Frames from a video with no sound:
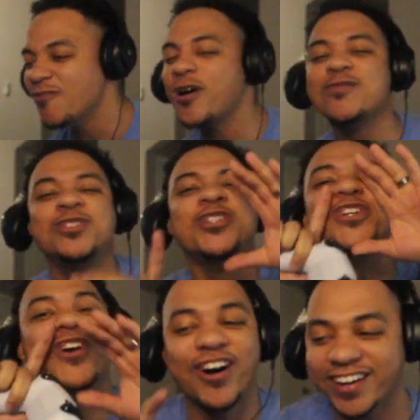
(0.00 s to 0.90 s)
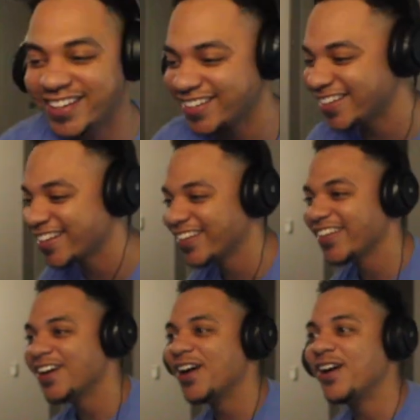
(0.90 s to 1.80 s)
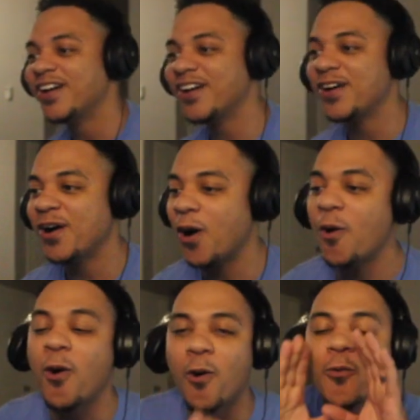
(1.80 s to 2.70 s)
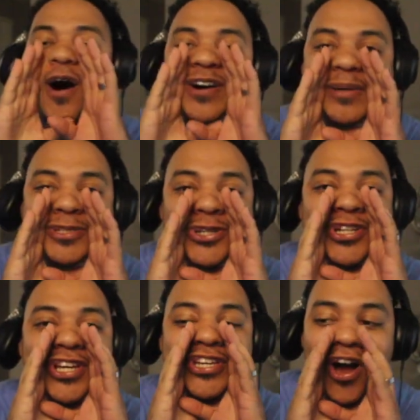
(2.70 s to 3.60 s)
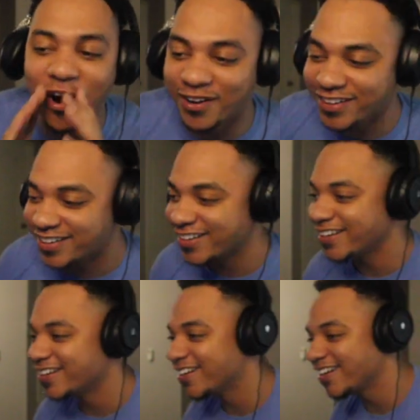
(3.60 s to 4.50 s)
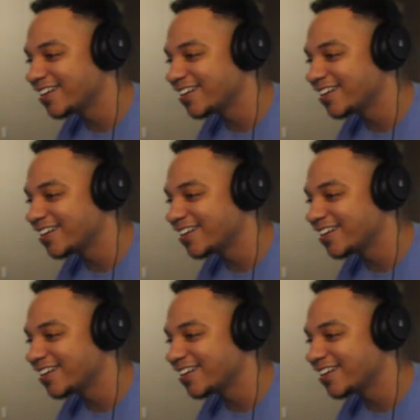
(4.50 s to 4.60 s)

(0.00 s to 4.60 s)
Welcome to New York. Welcome, to, to New York.